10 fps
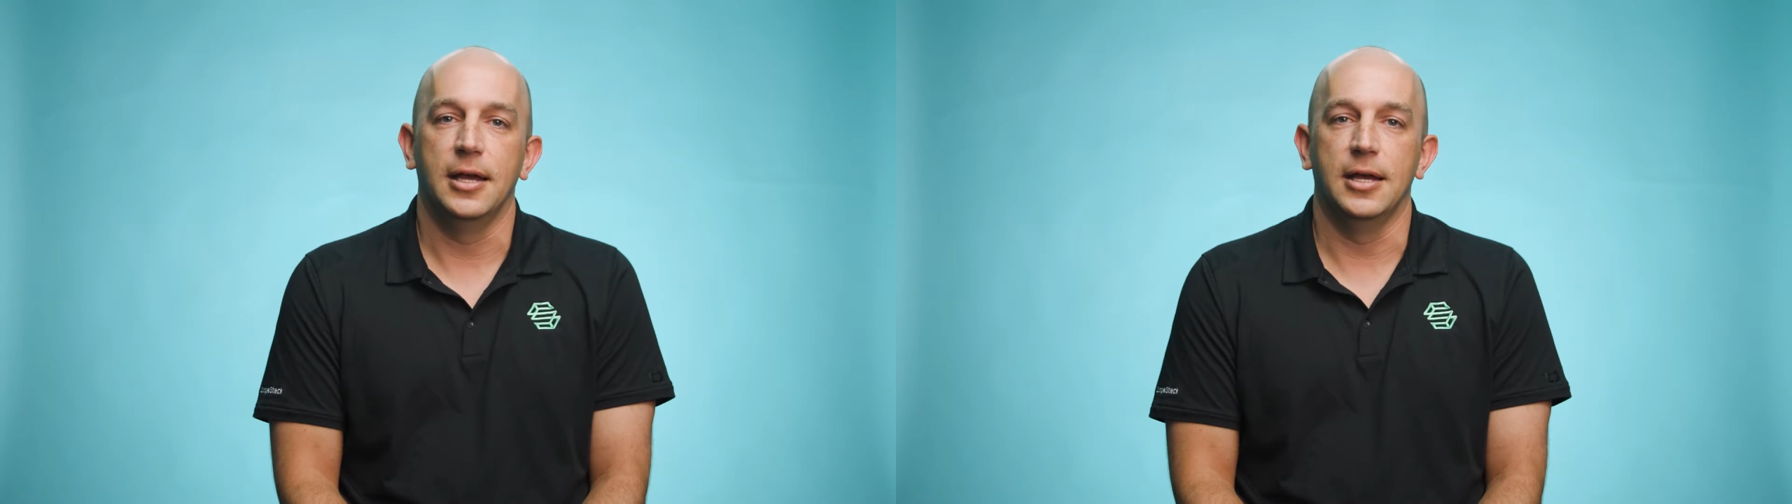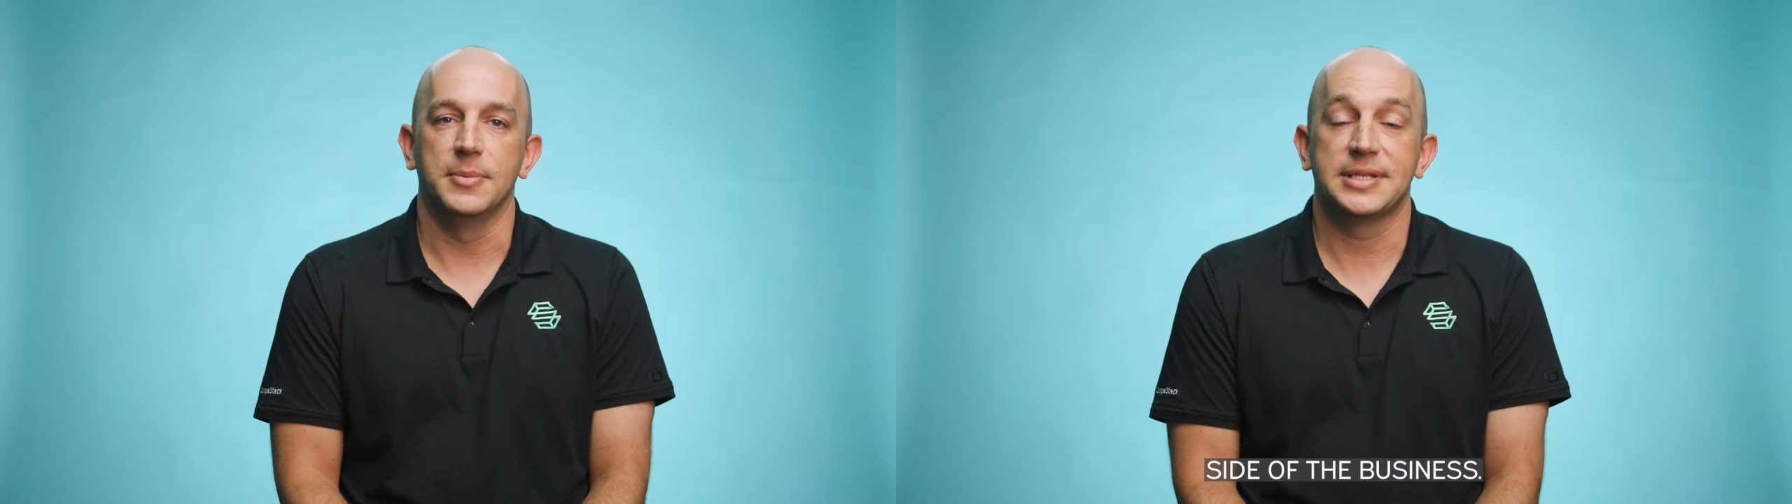
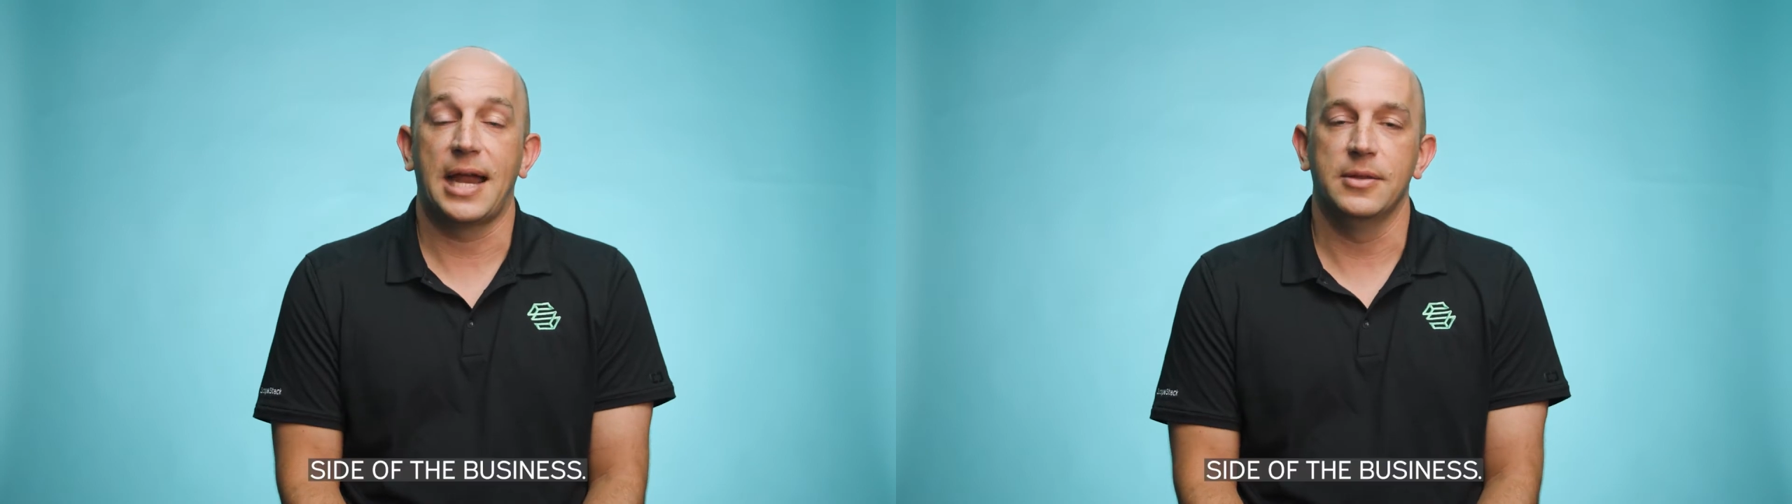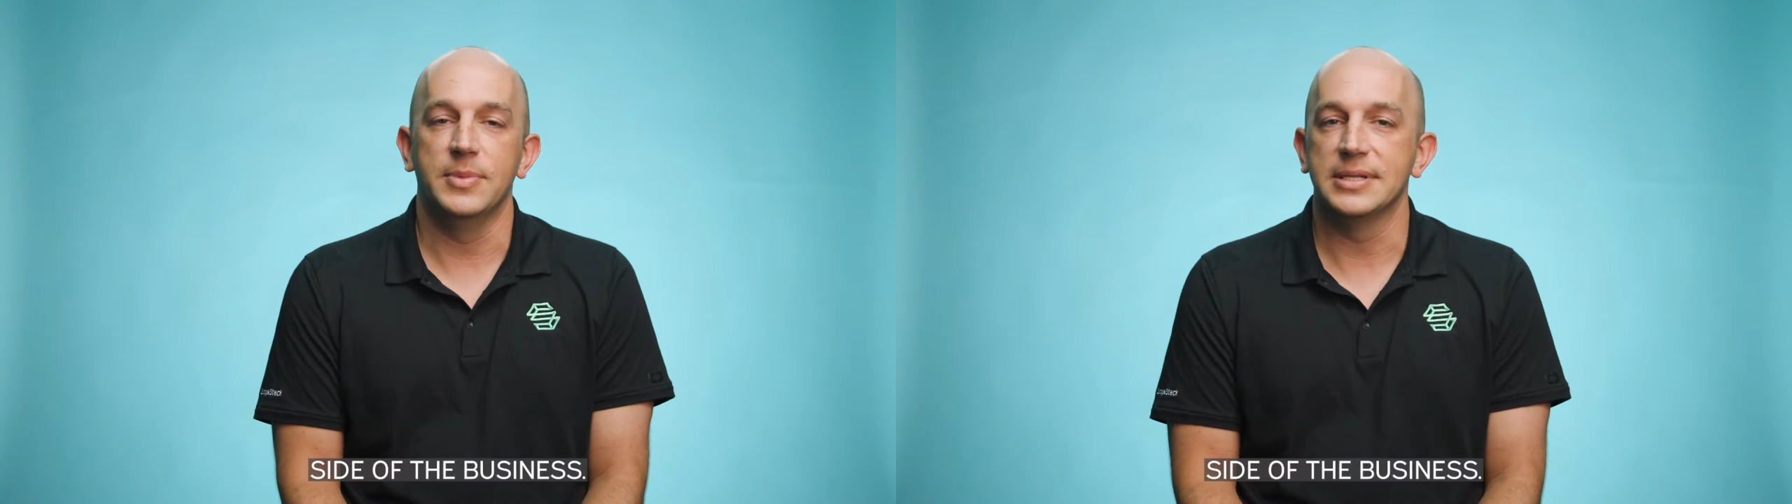um,
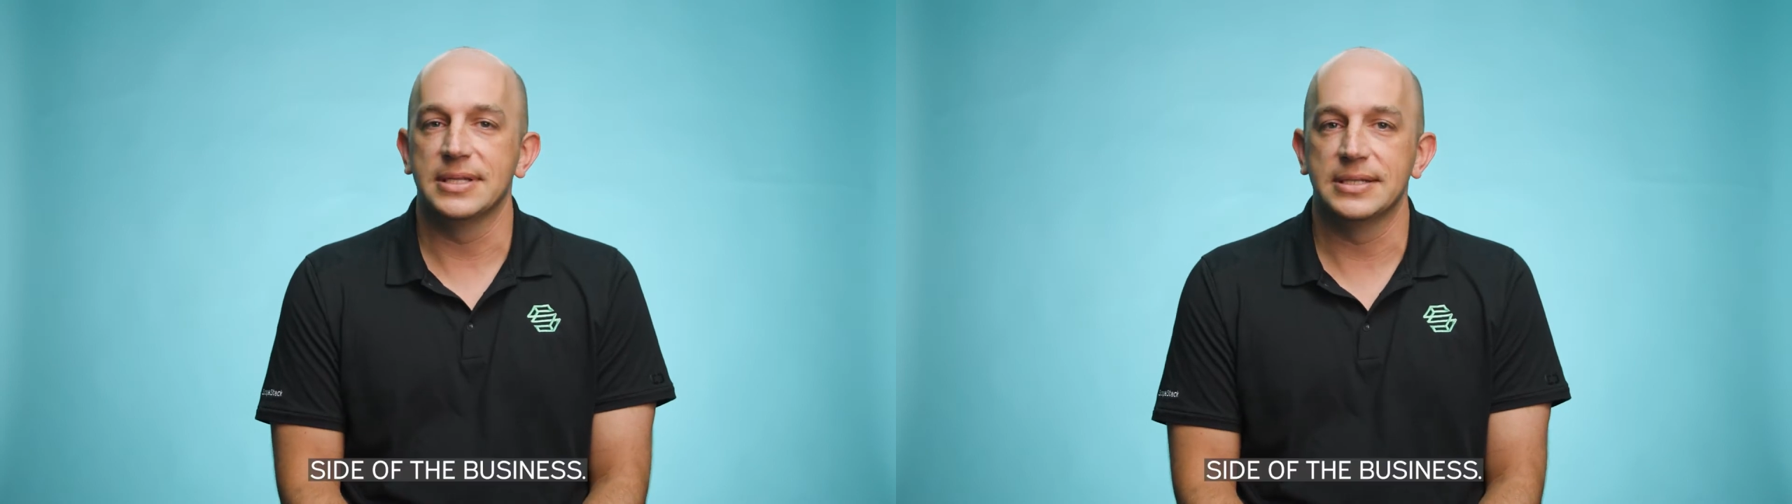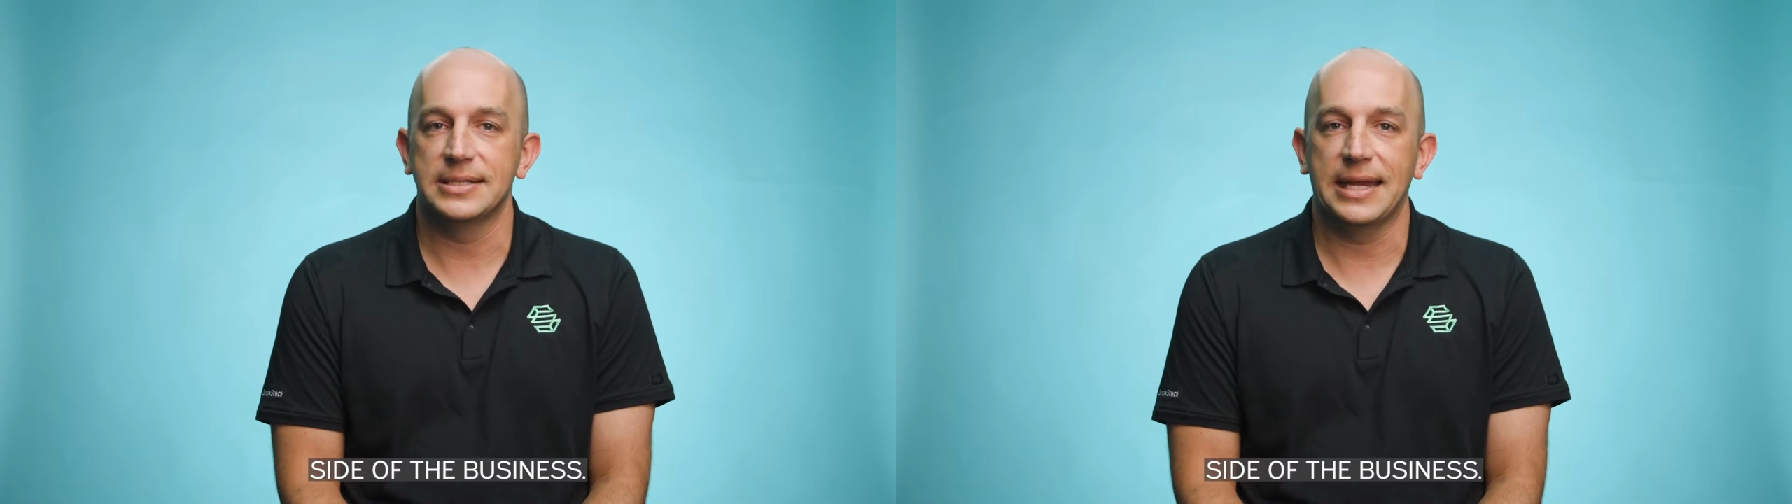side of the business,